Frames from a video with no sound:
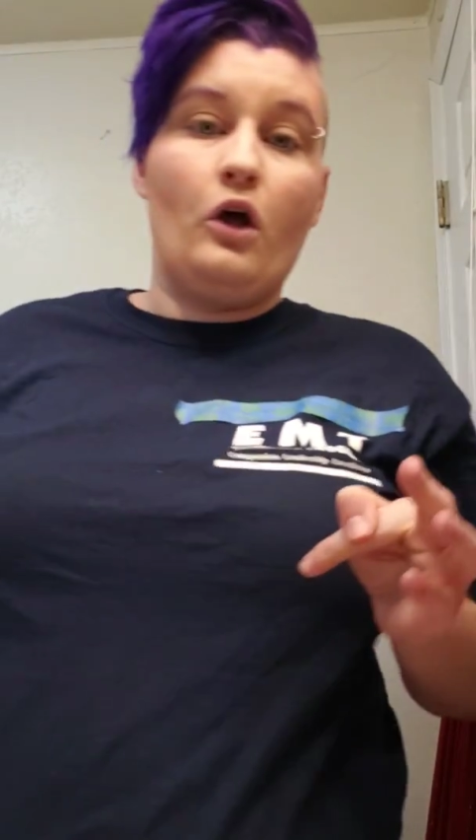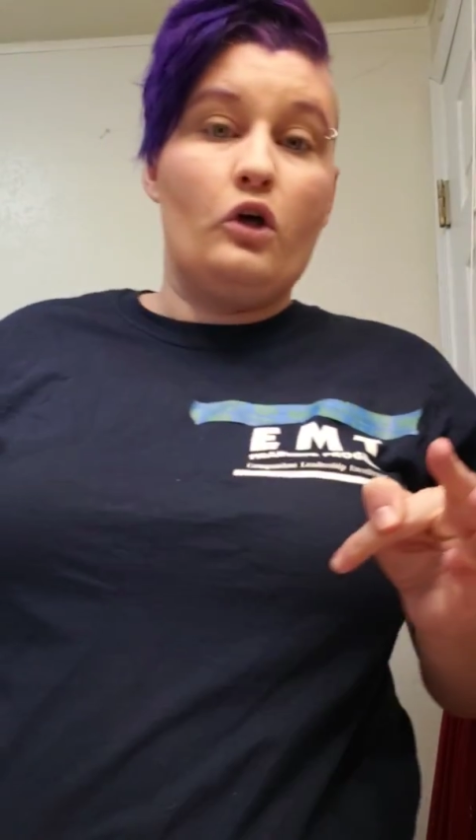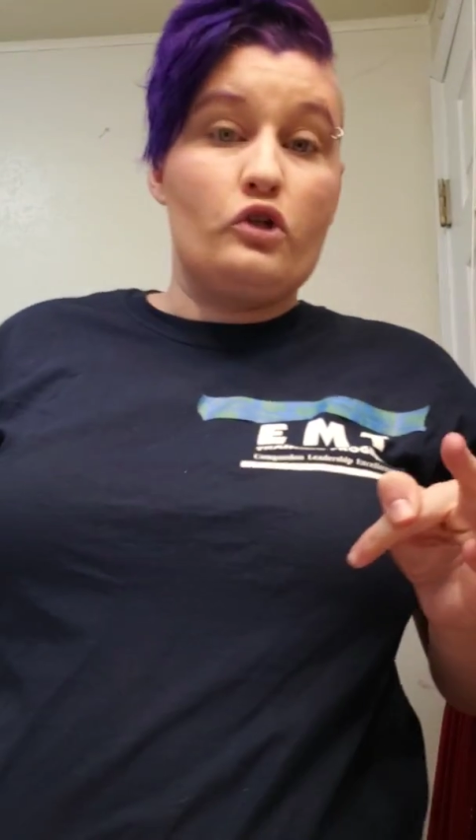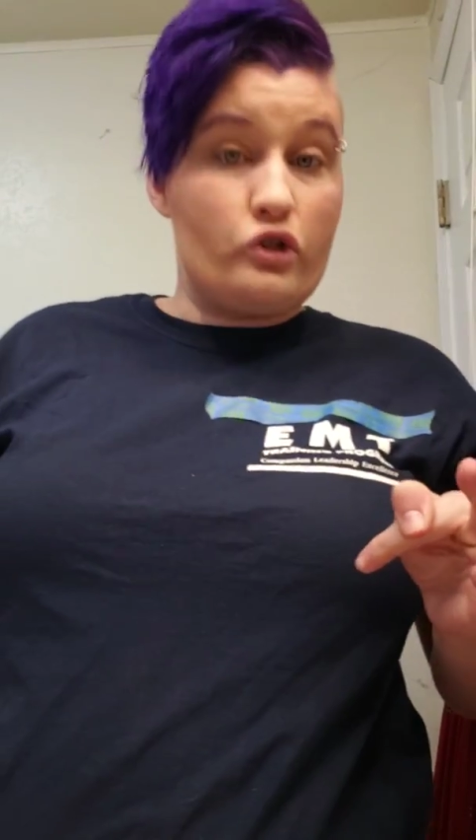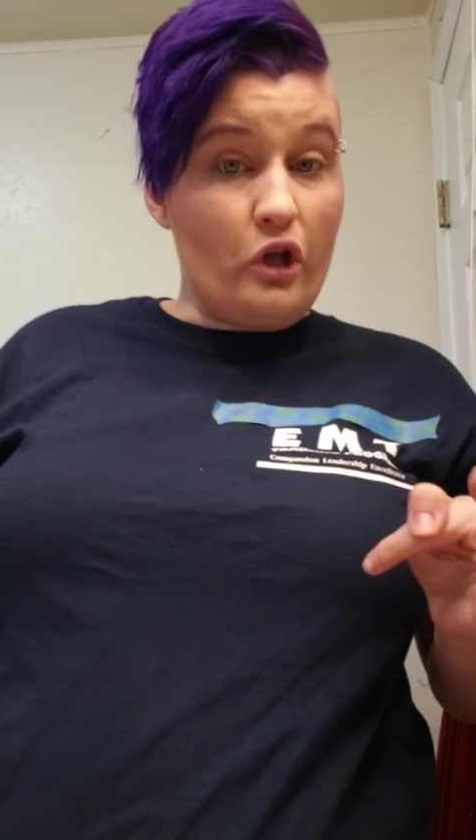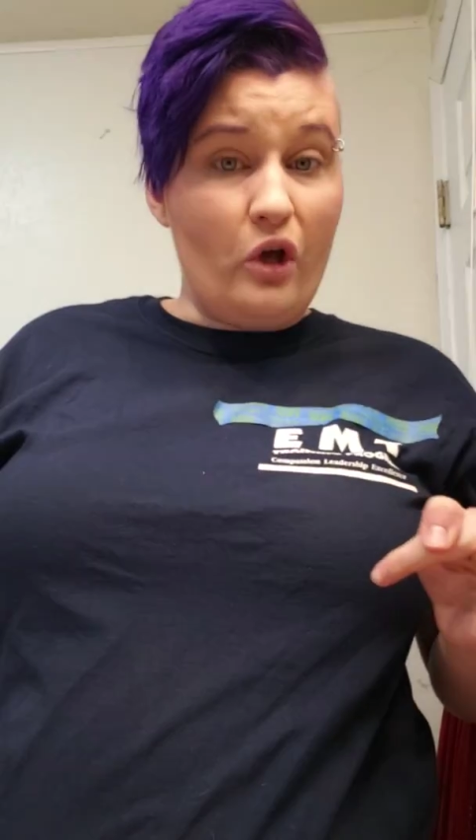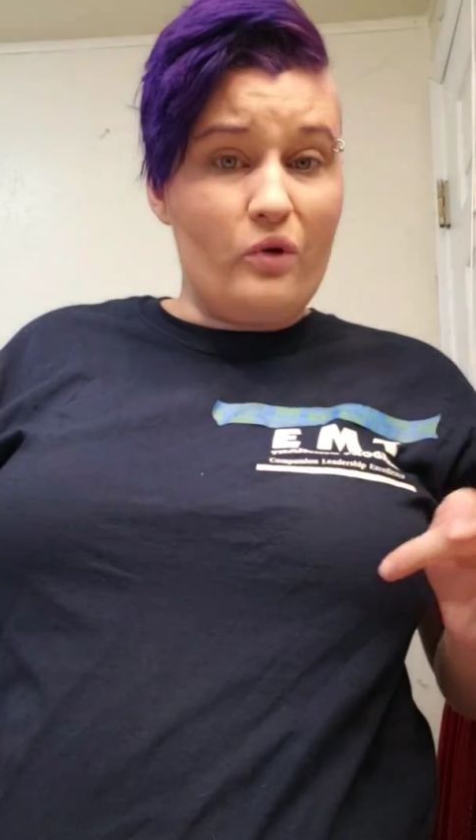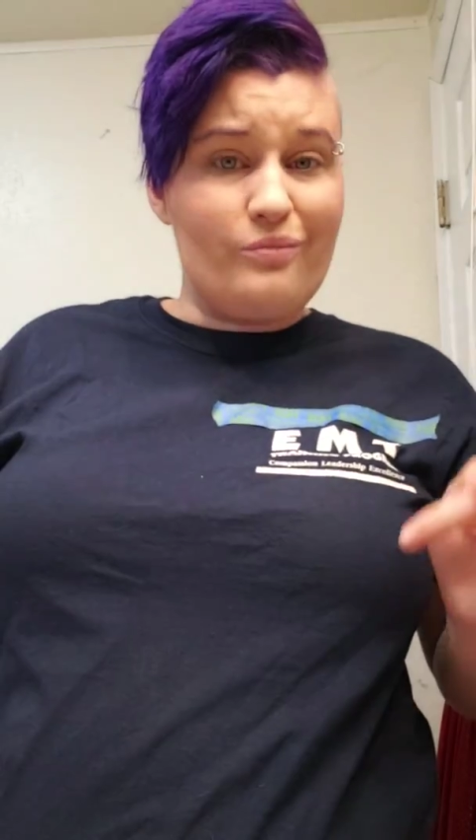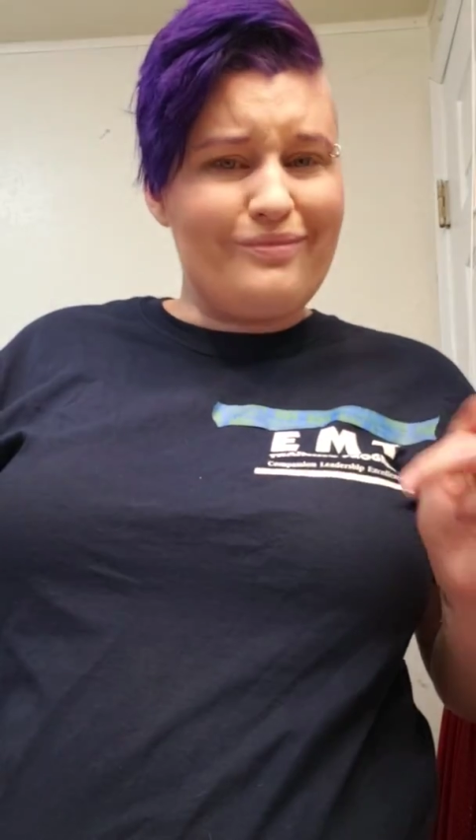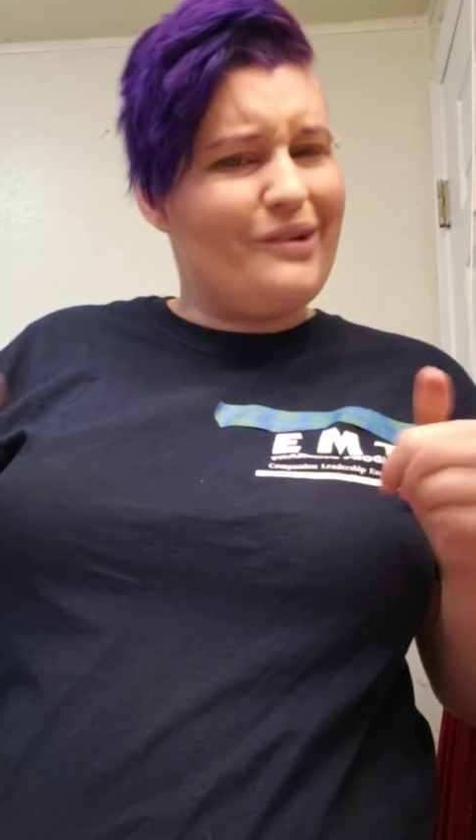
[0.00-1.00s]

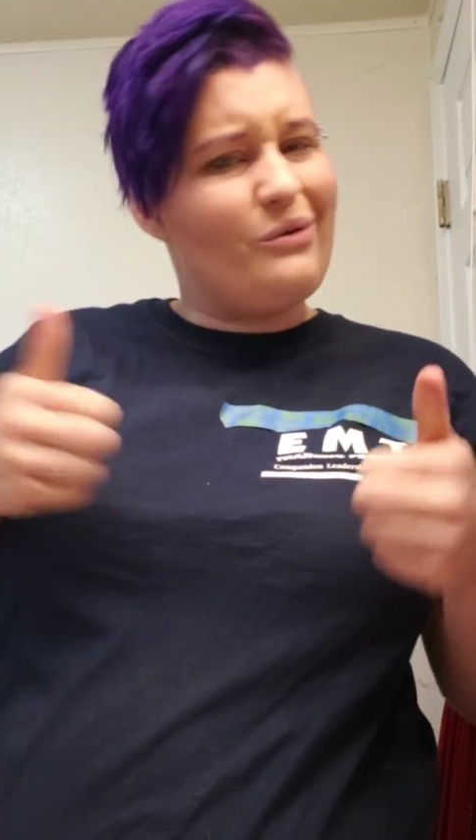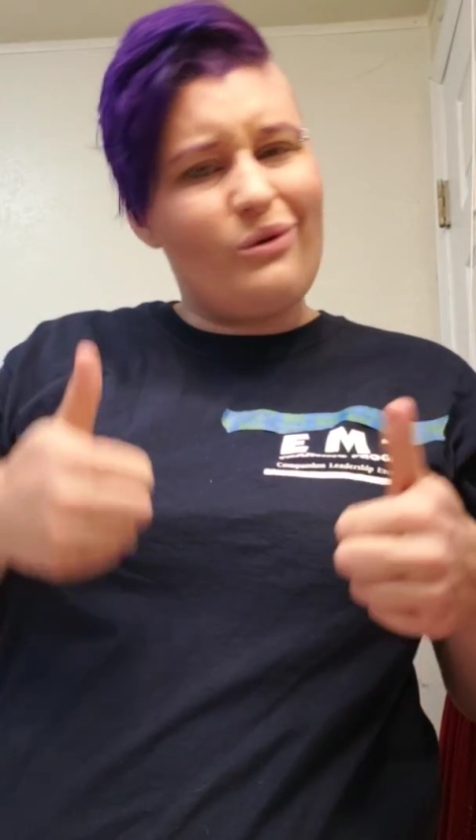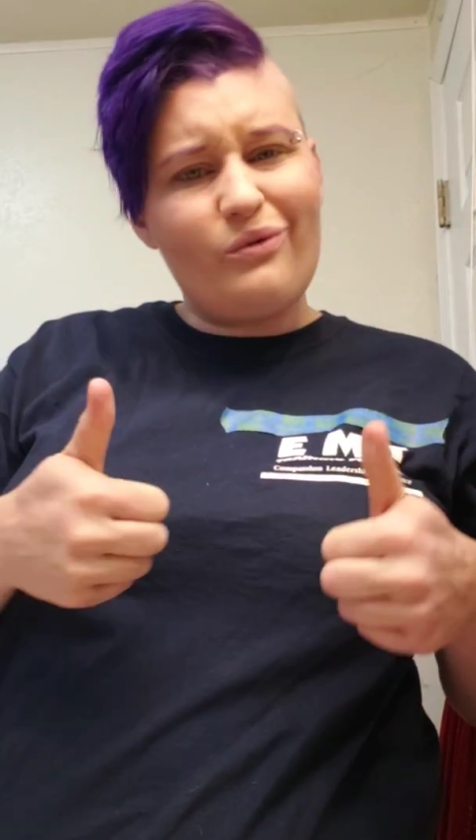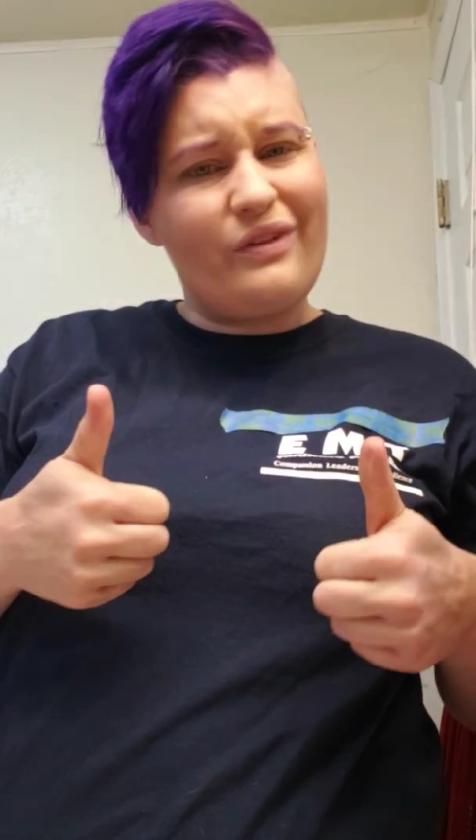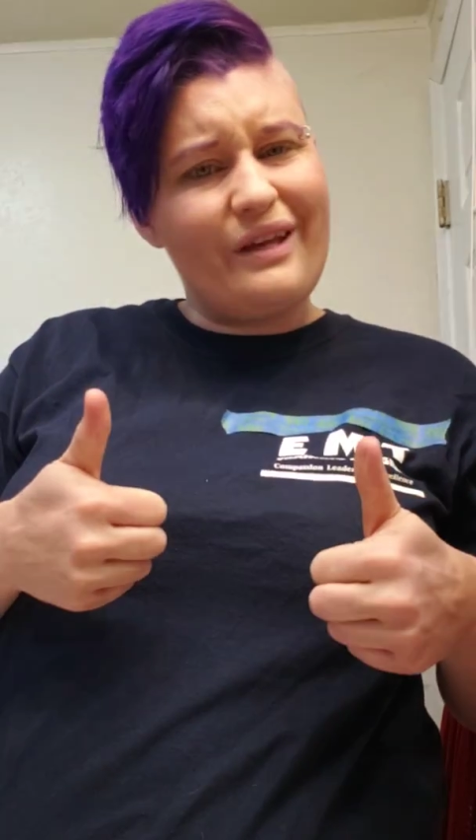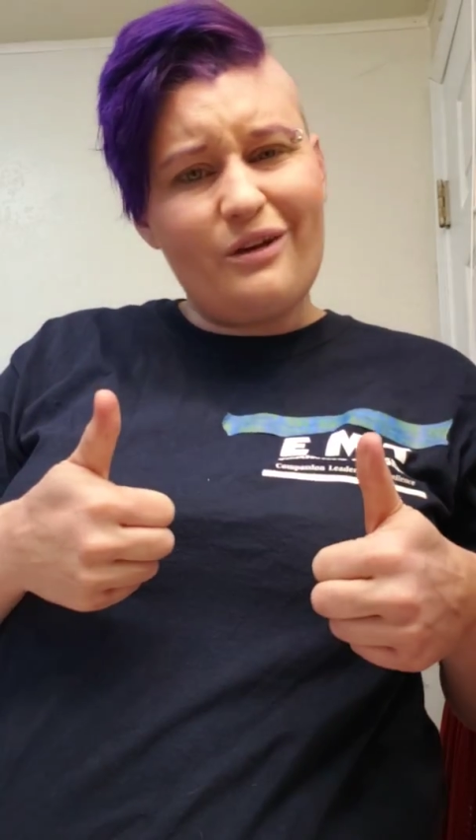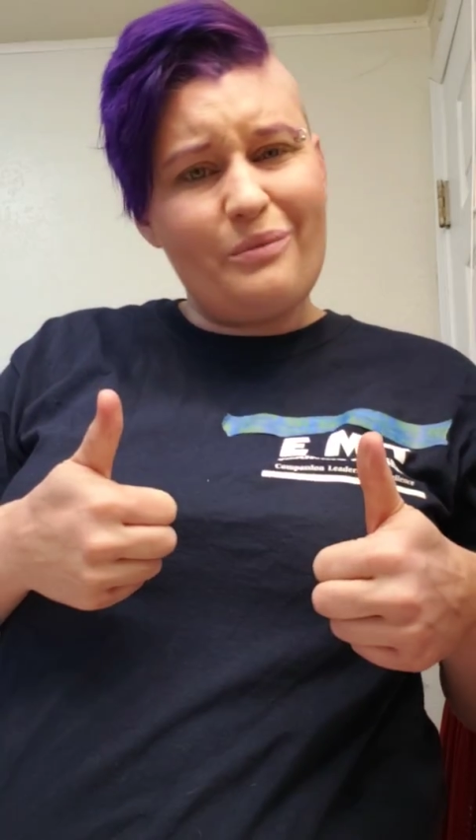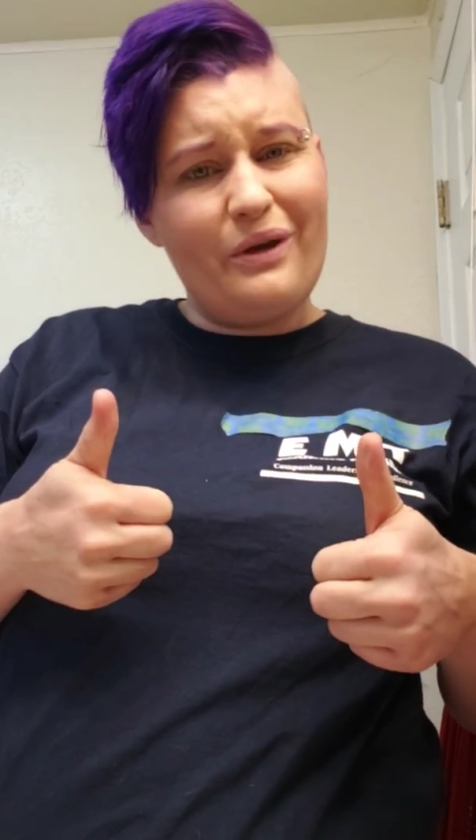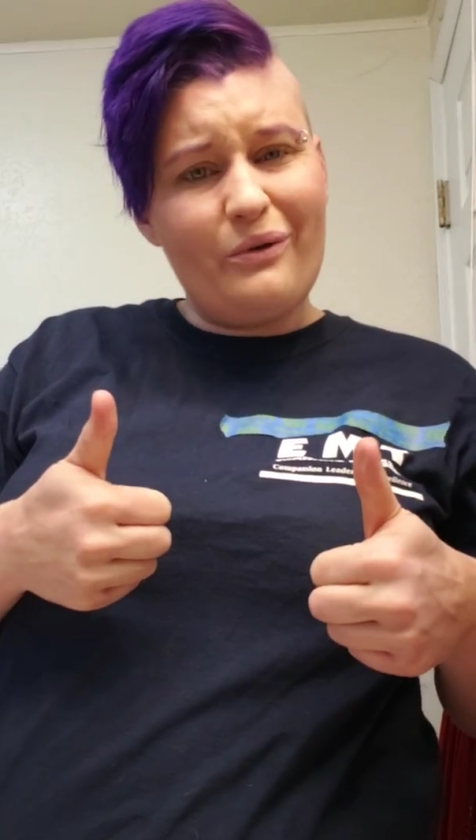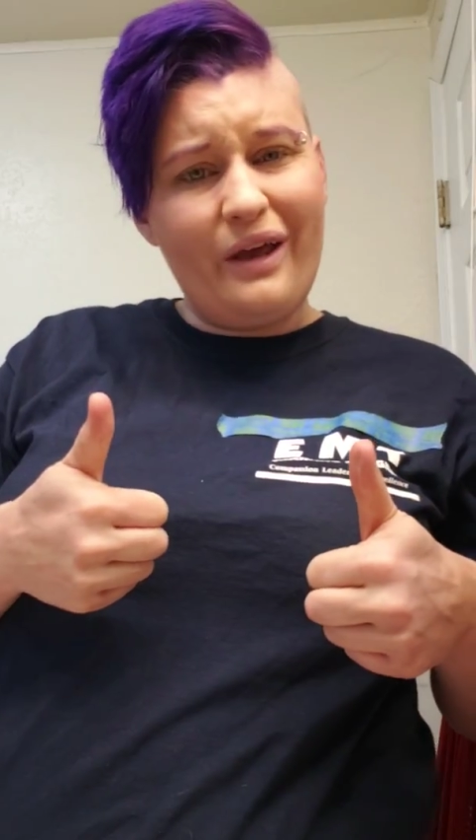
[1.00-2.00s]
So, hopefully I'll
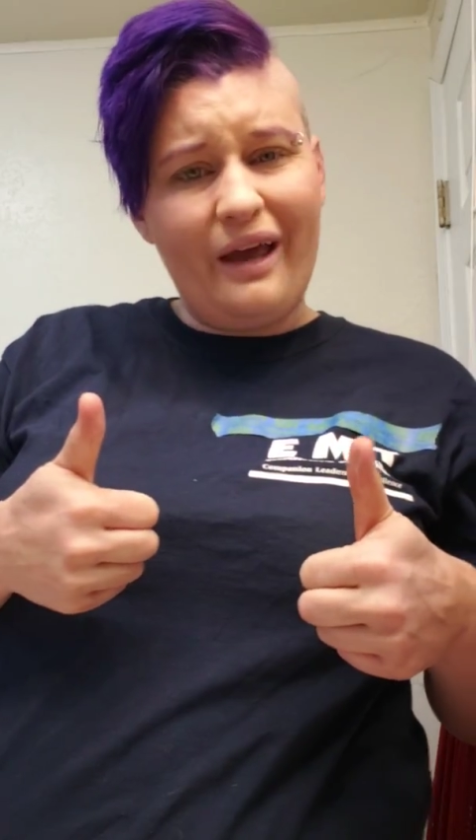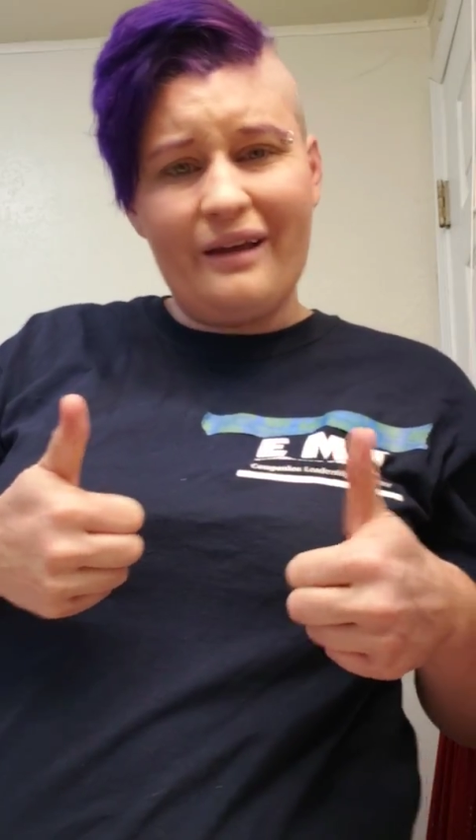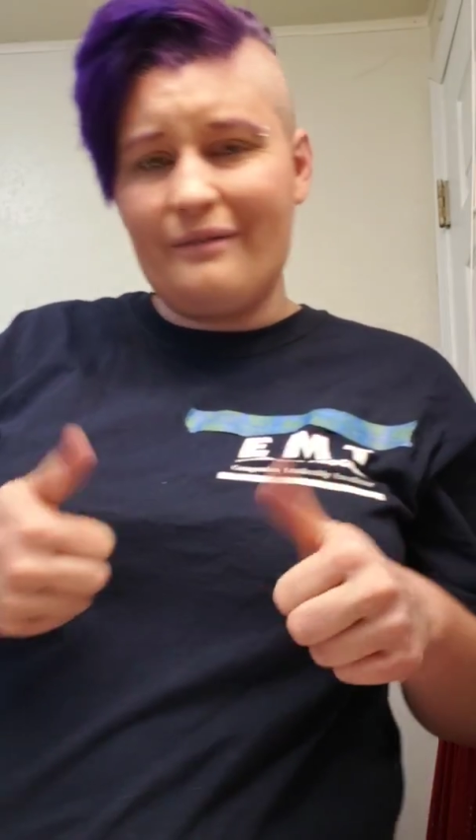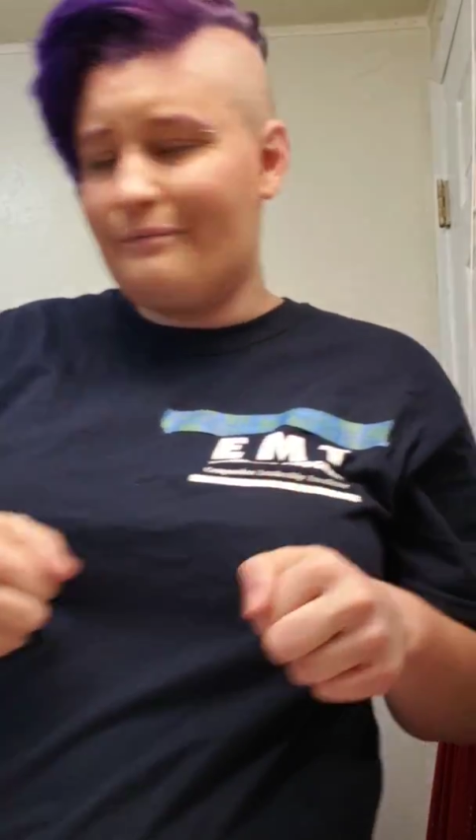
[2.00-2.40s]
be okay.